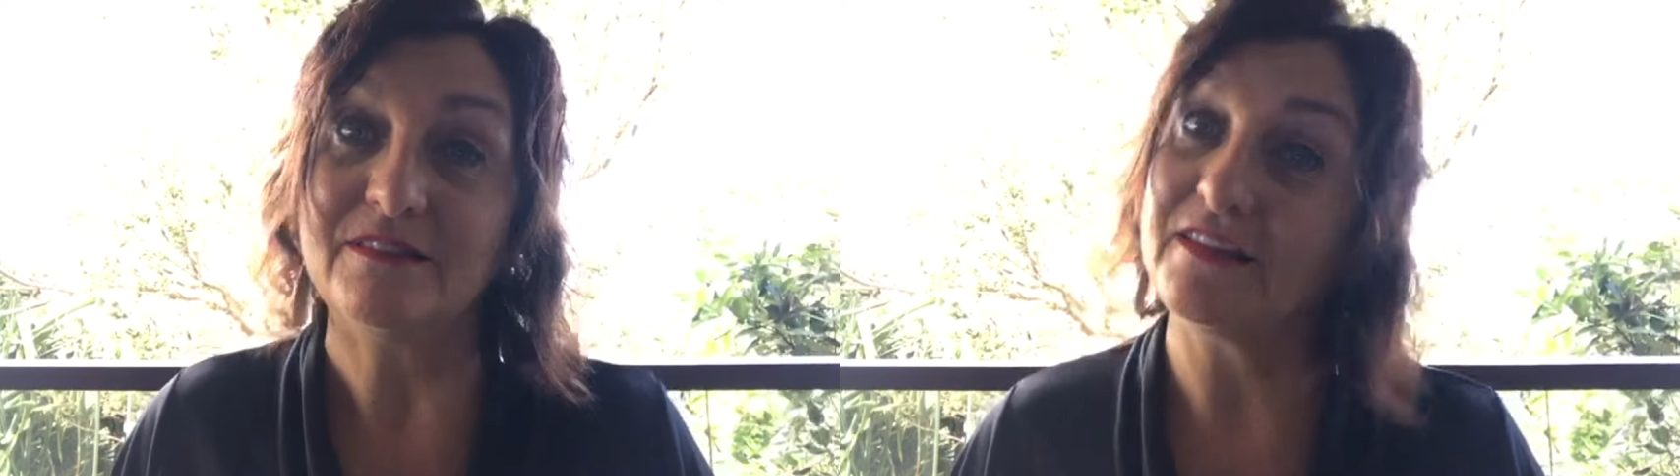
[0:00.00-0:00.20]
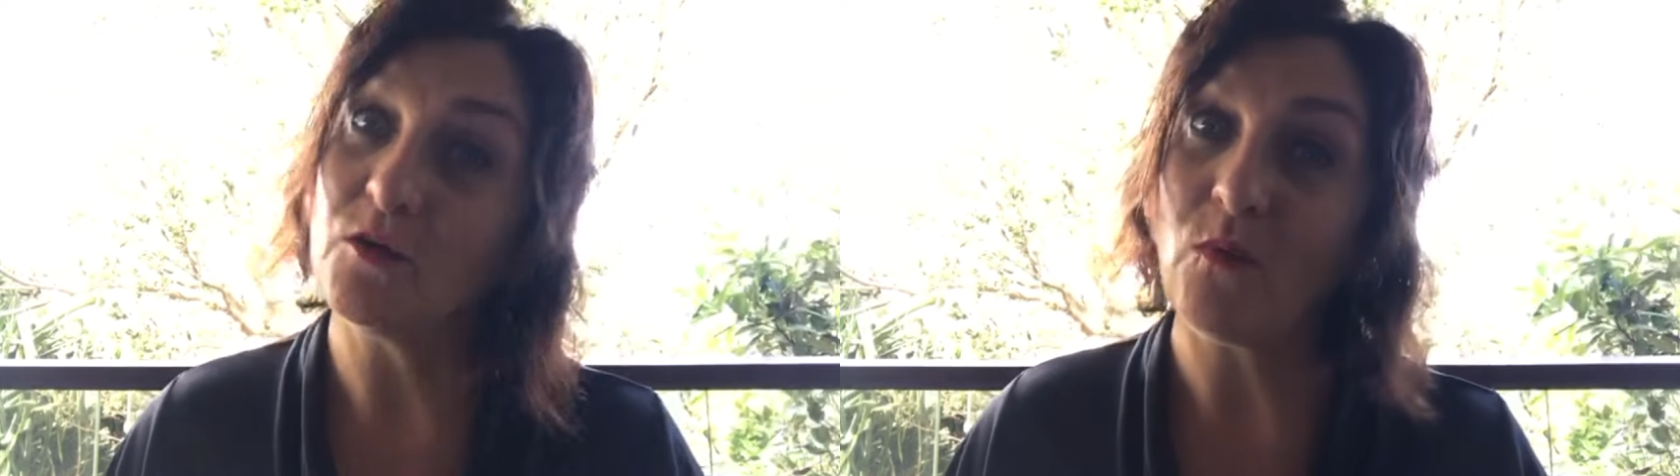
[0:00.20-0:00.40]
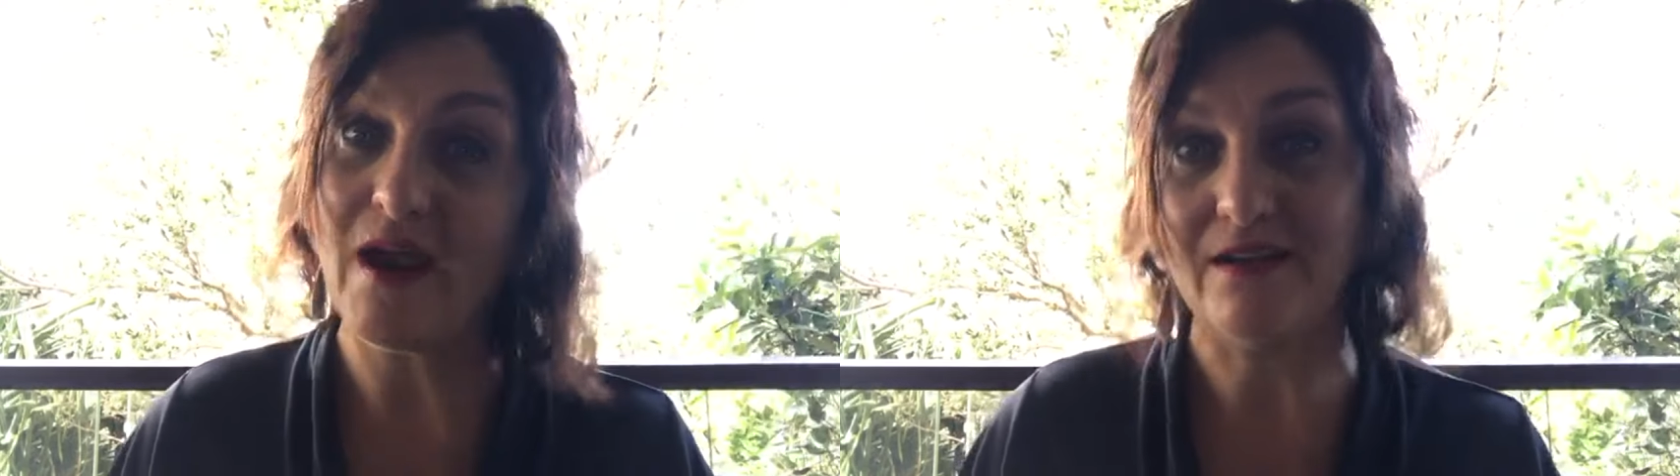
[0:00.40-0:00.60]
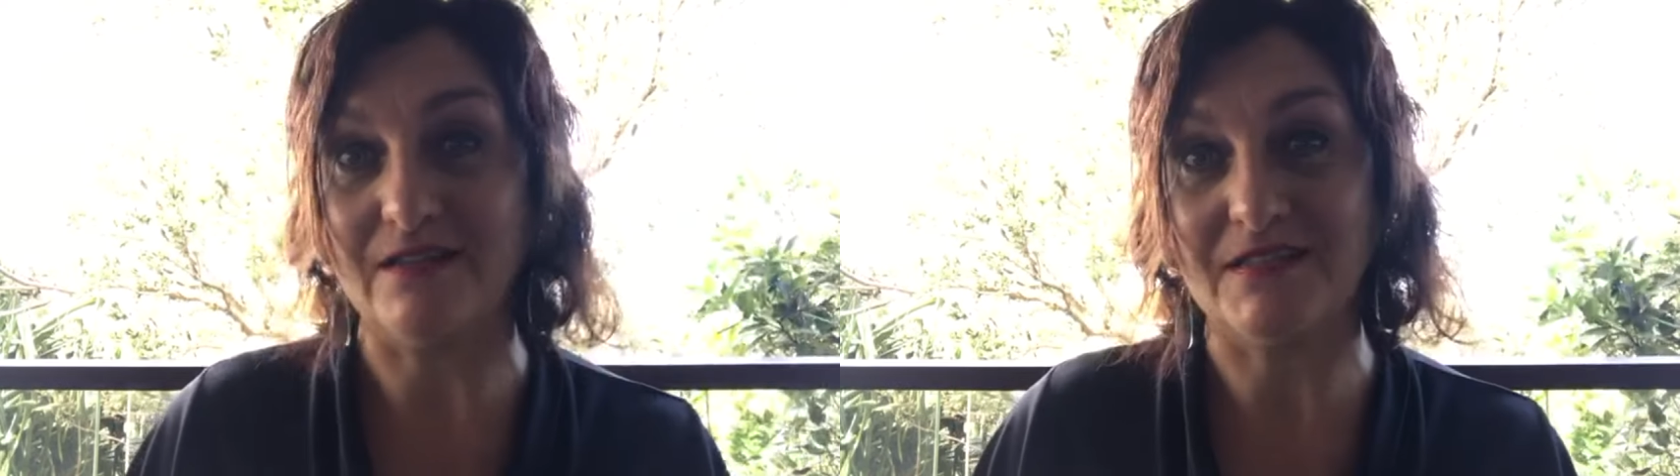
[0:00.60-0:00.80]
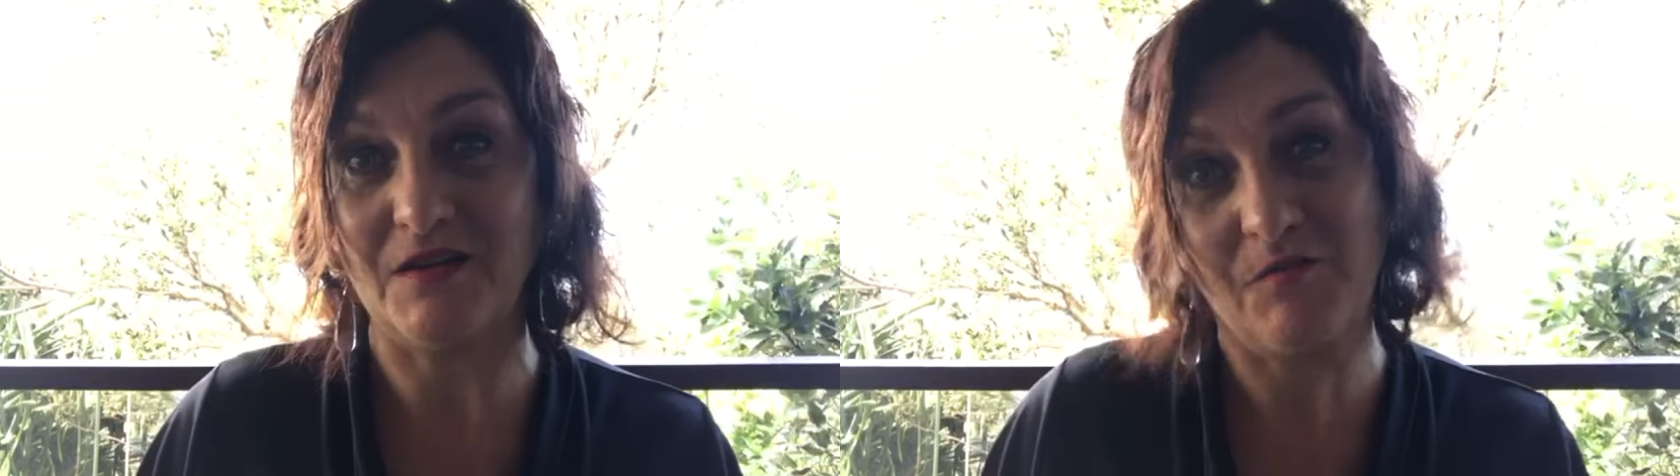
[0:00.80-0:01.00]
the
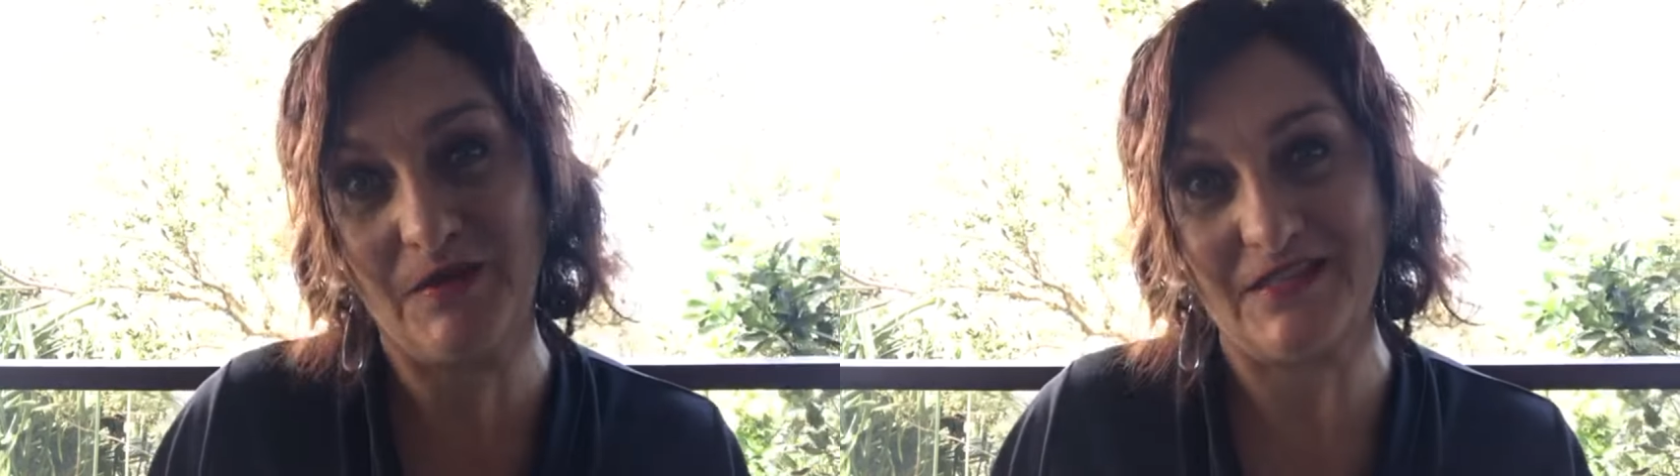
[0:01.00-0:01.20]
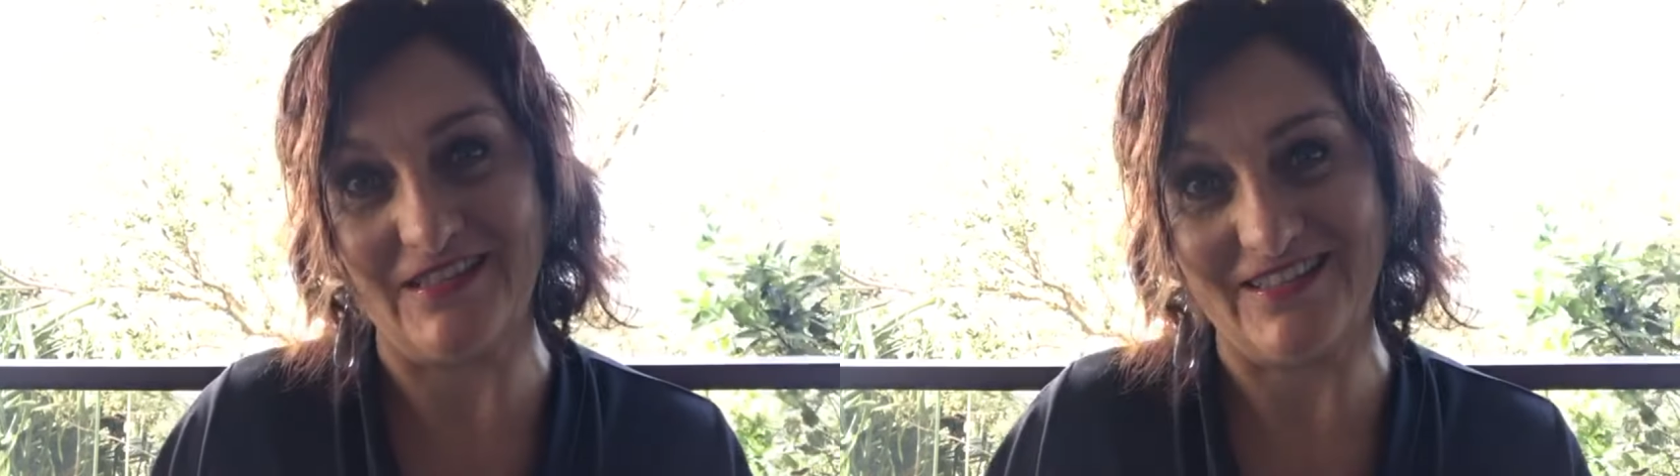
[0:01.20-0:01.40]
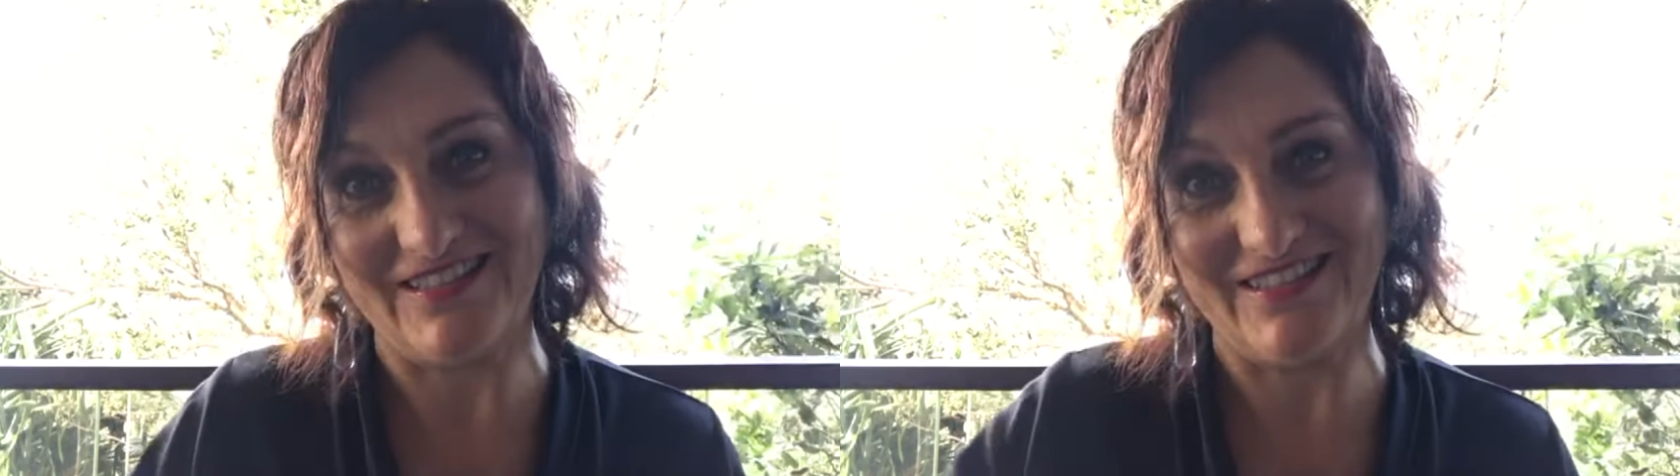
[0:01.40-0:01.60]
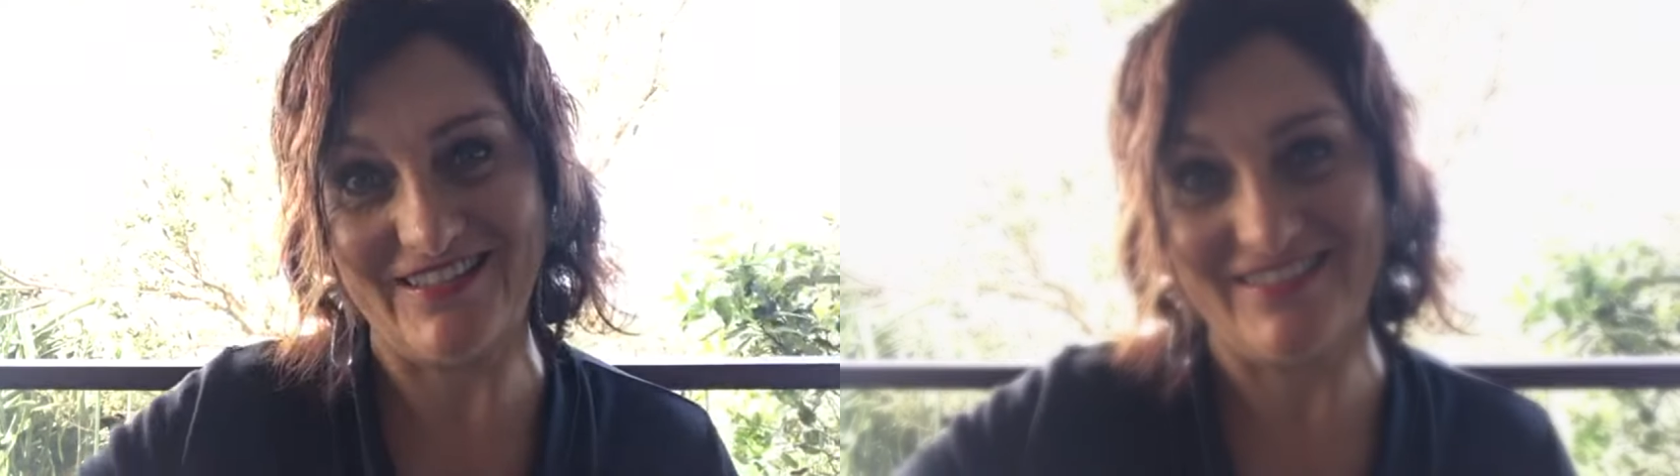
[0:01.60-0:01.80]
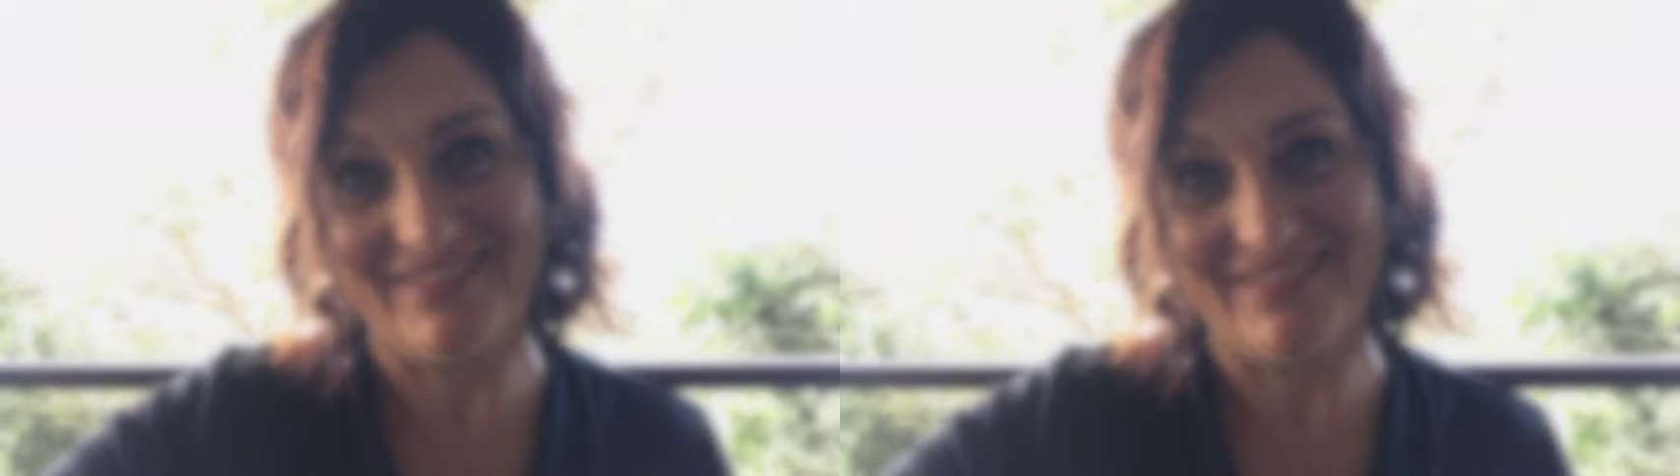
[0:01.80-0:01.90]
awareness of business.